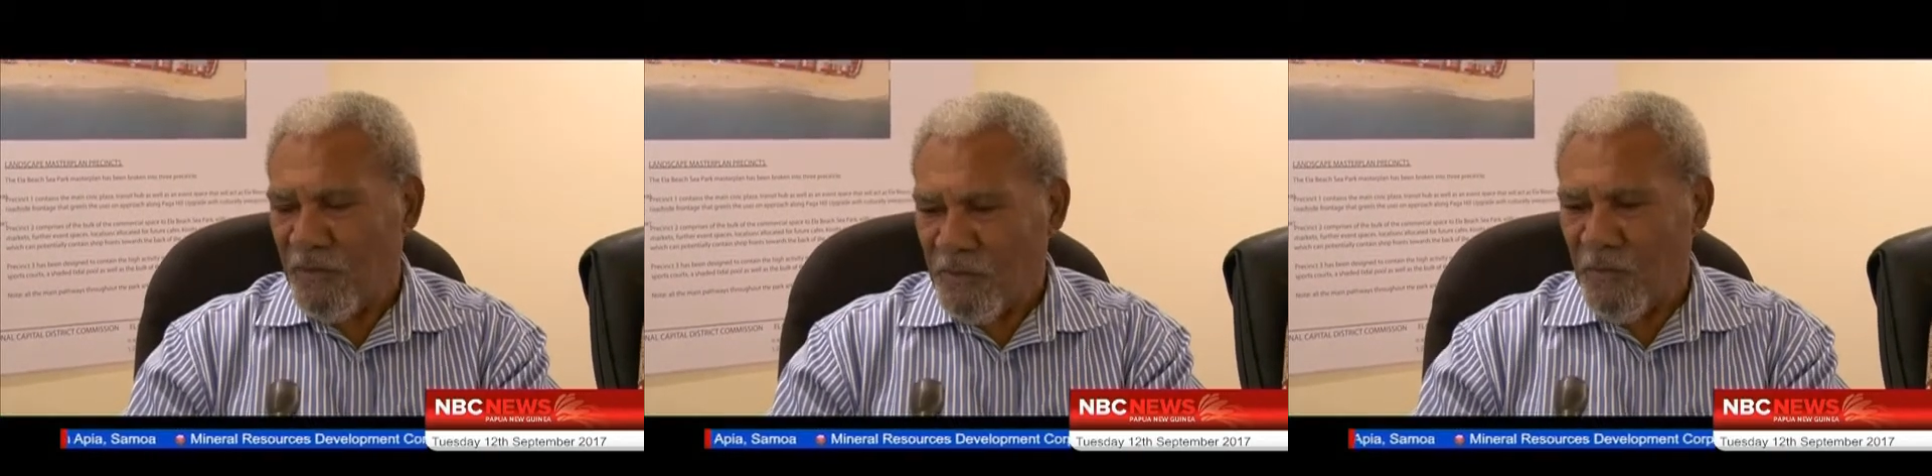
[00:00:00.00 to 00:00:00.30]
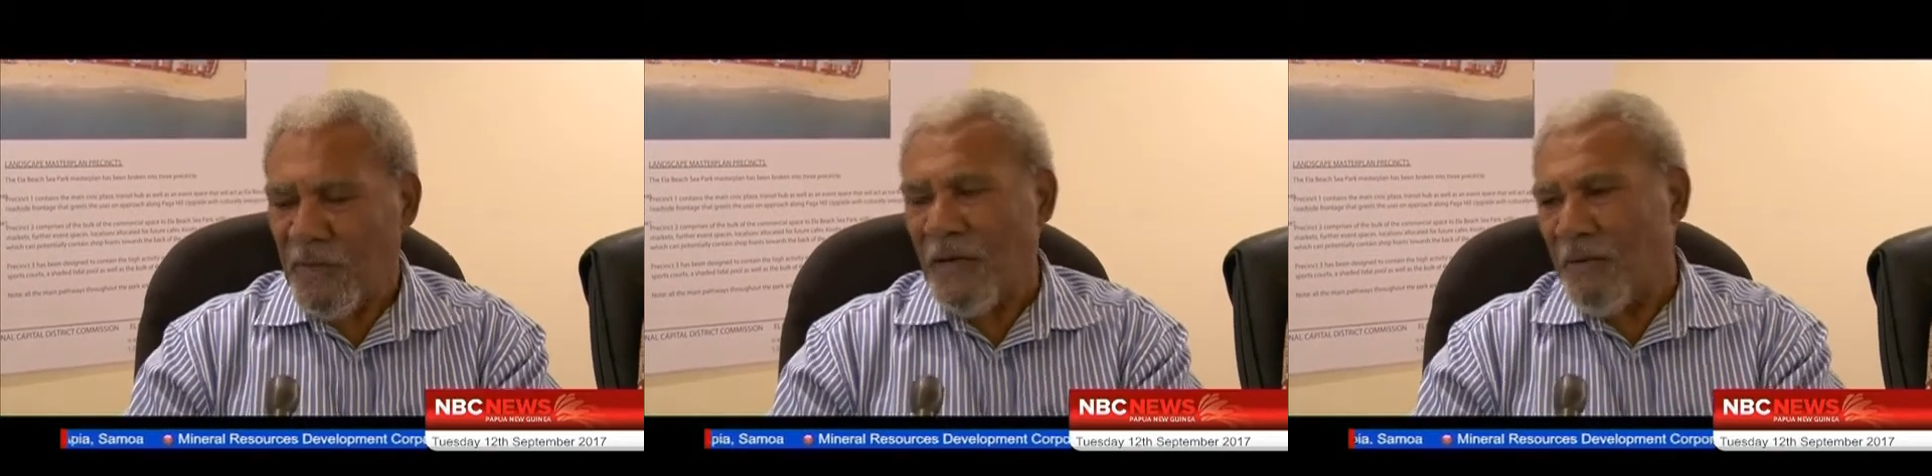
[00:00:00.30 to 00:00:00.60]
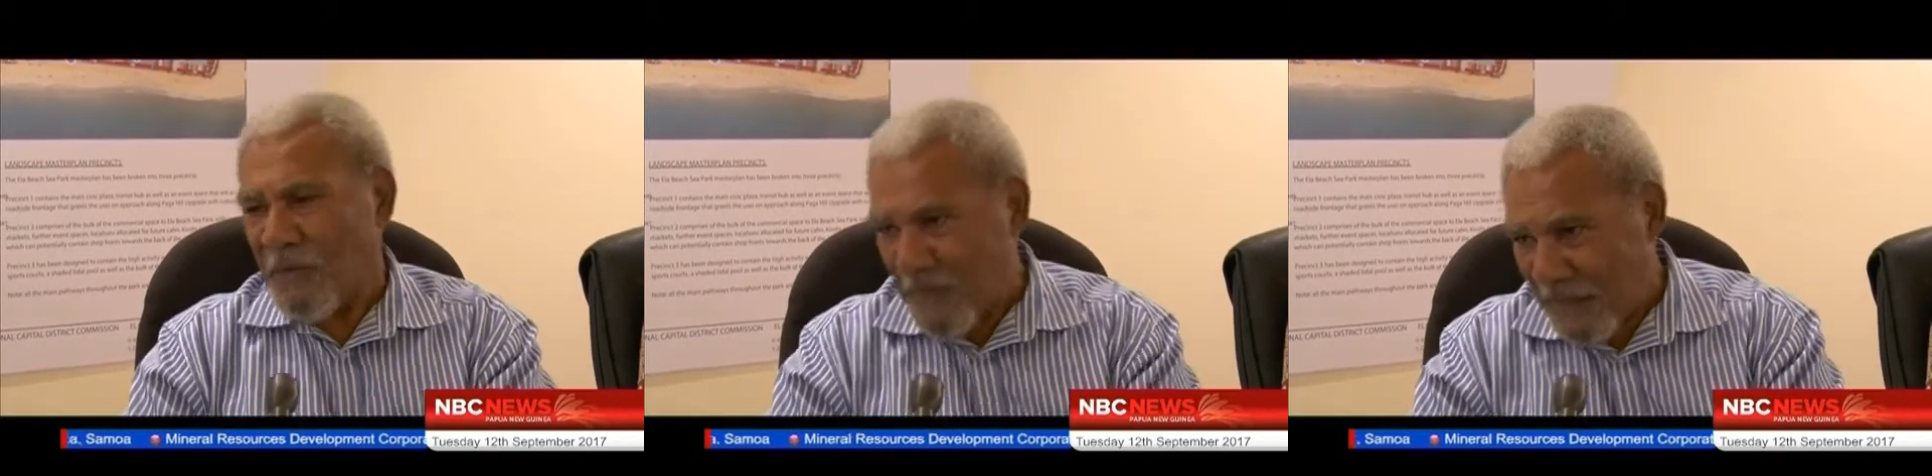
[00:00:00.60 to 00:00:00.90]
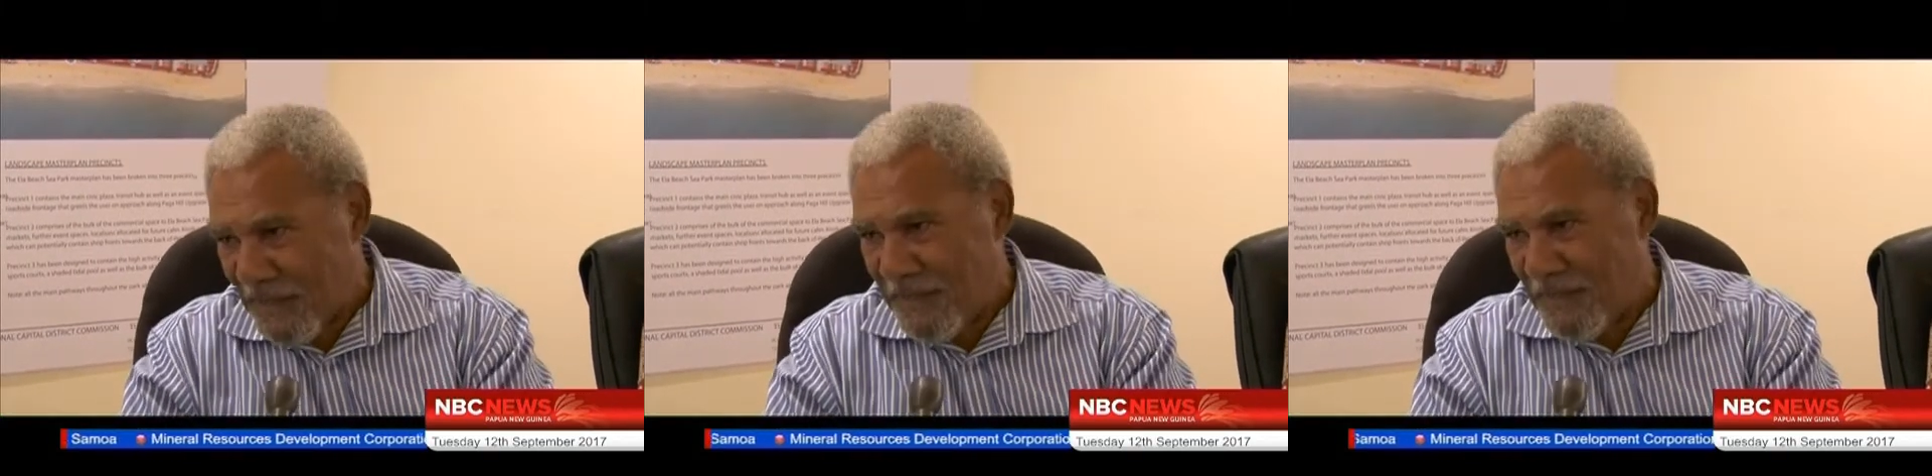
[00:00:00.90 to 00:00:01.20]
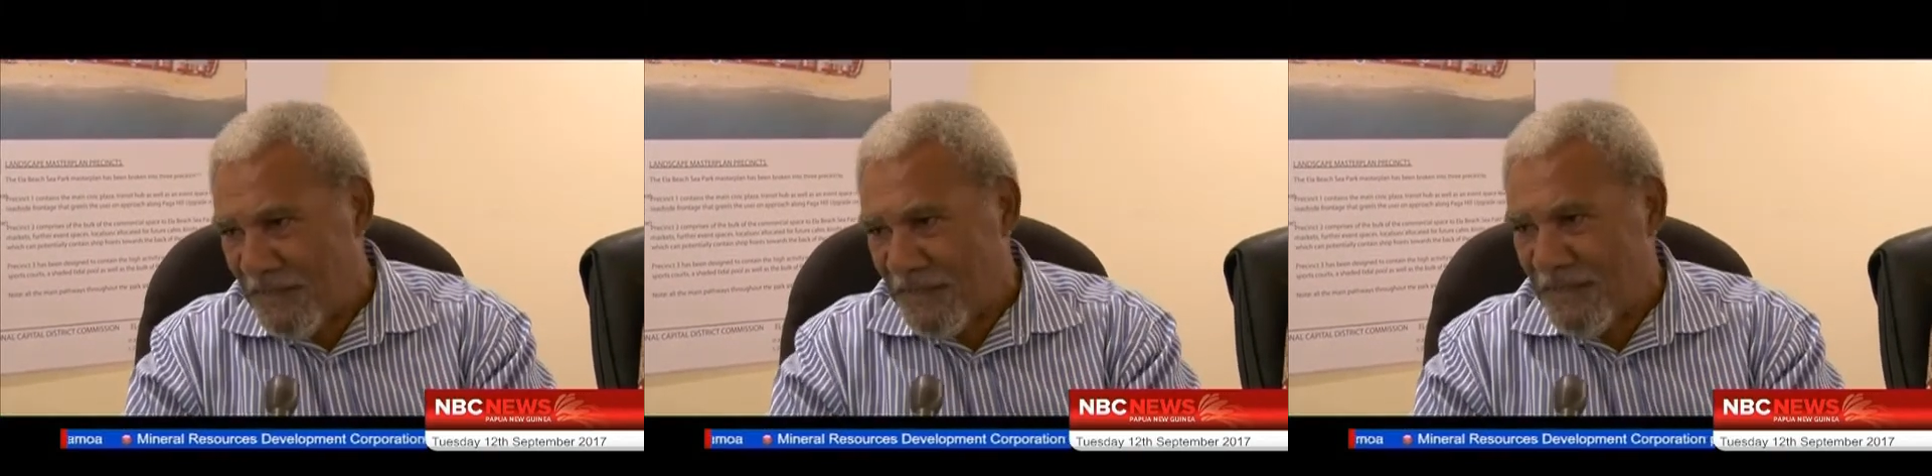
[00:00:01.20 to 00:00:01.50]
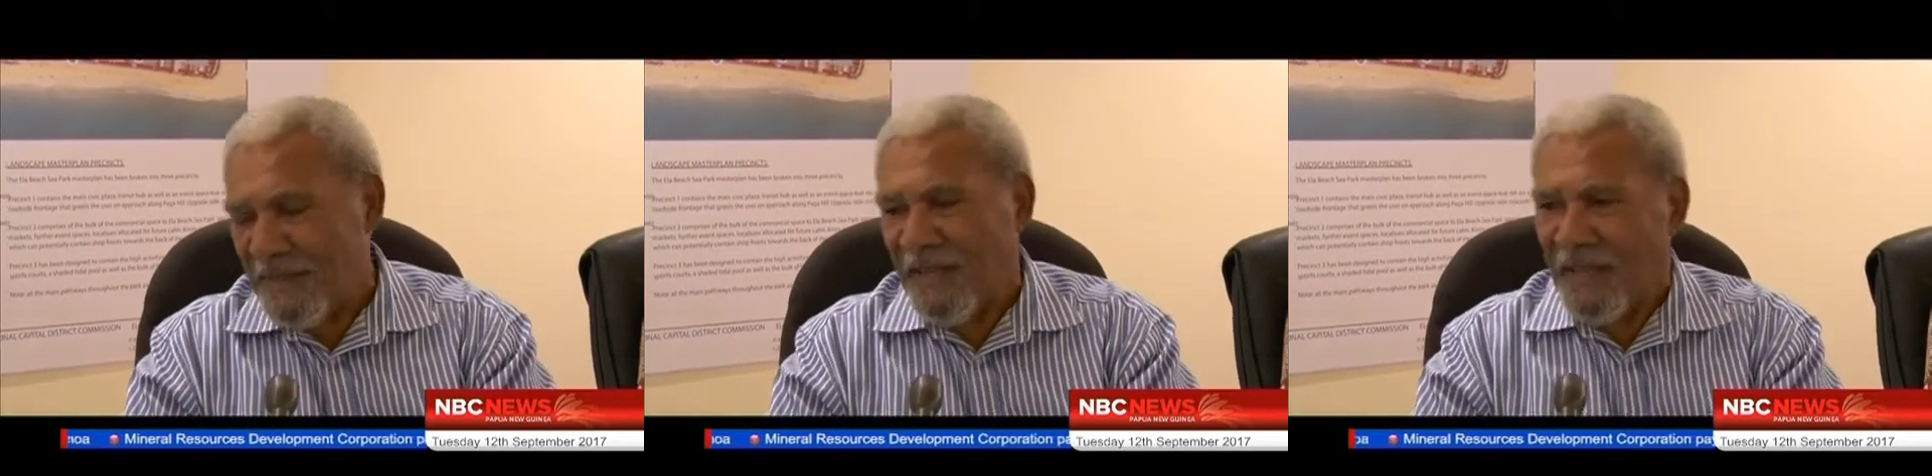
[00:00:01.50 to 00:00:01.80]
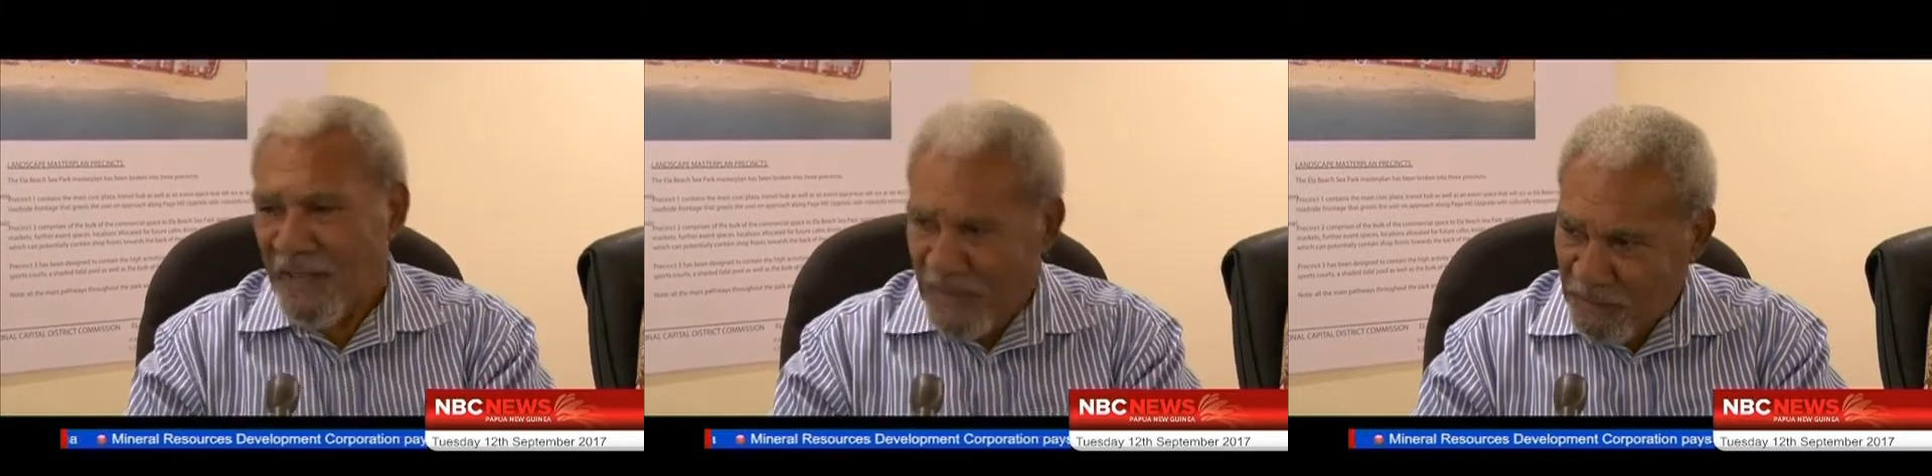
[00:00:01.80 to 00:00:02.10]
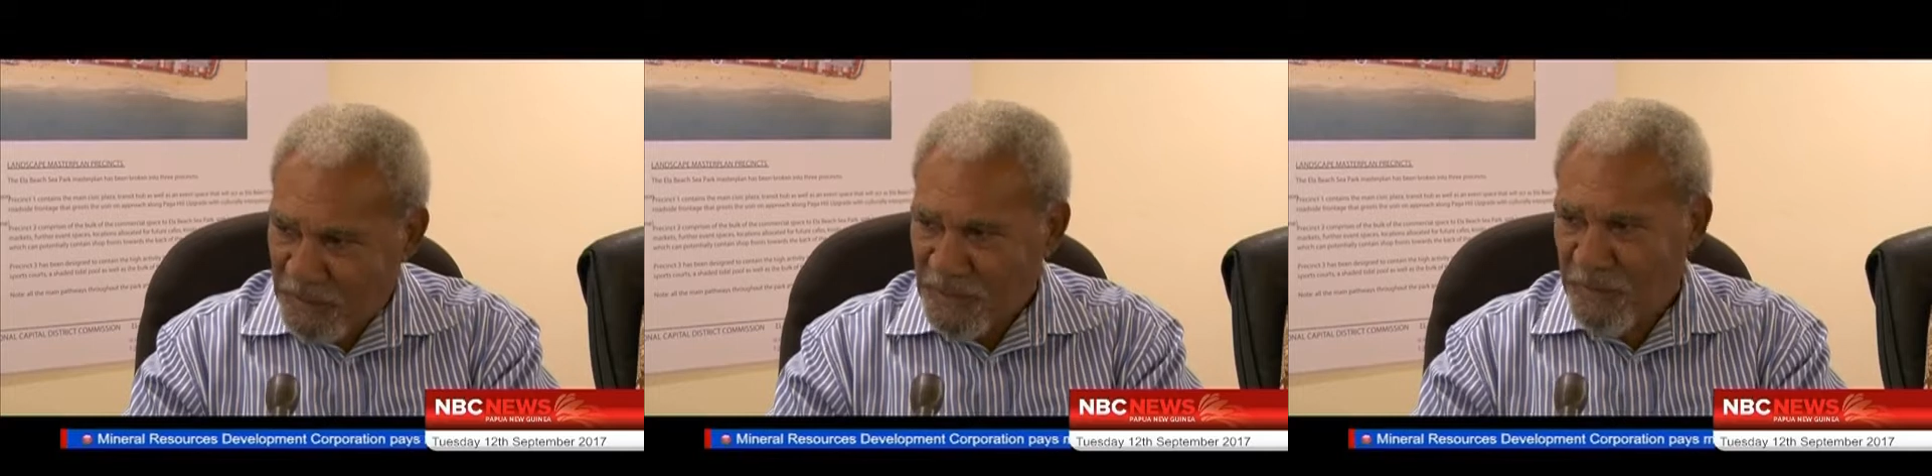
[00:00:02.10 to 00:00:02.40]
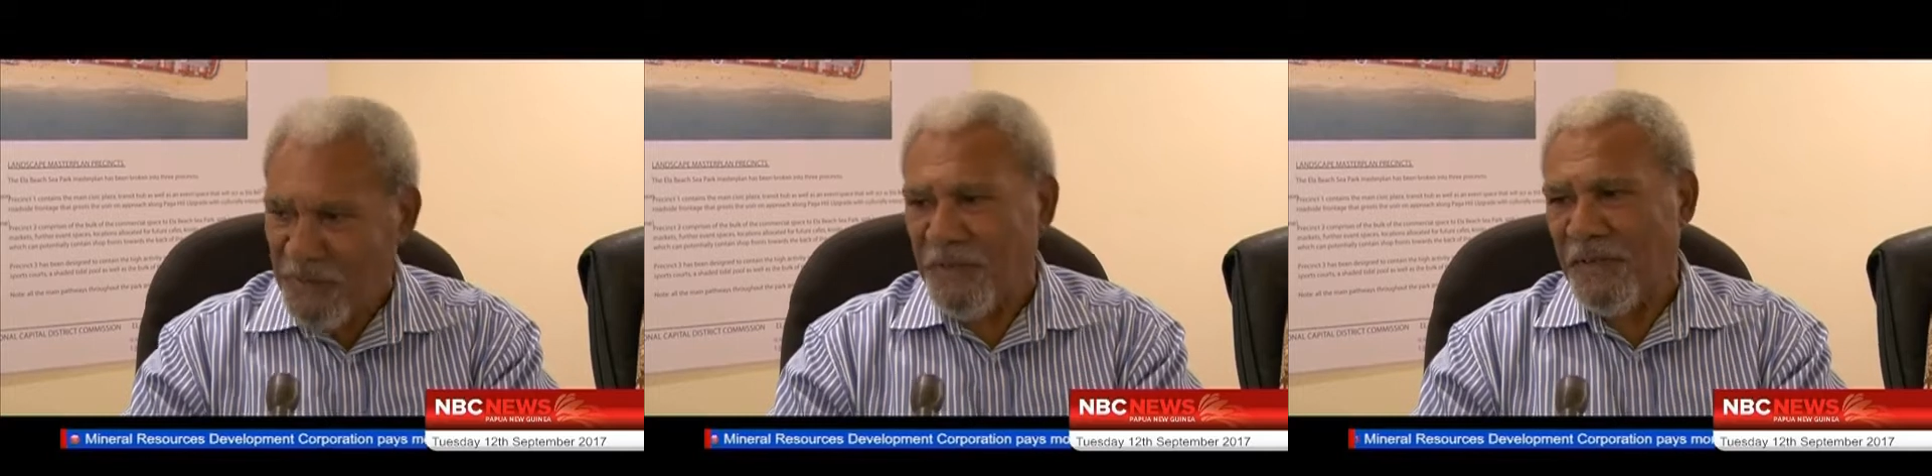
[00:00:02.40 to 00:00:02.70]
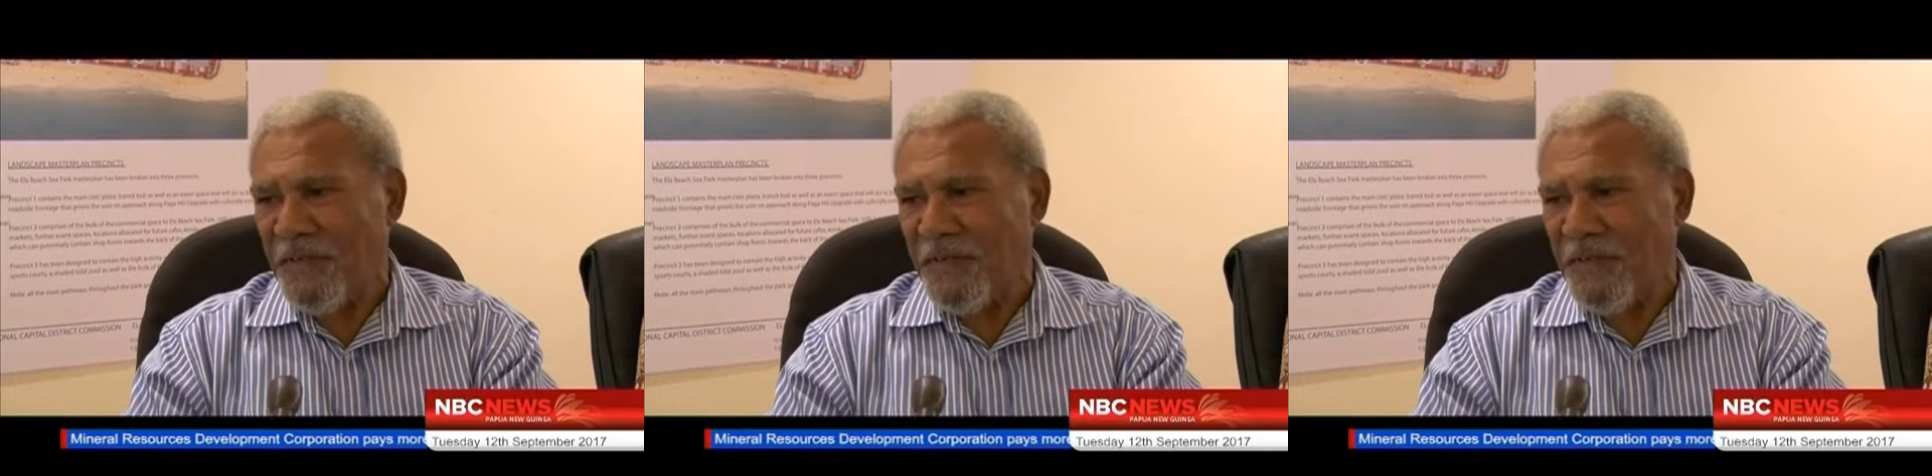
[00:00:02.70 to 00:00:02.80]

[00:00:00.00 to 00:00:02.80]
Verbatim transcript: So when I respect the decision, I am disappointed.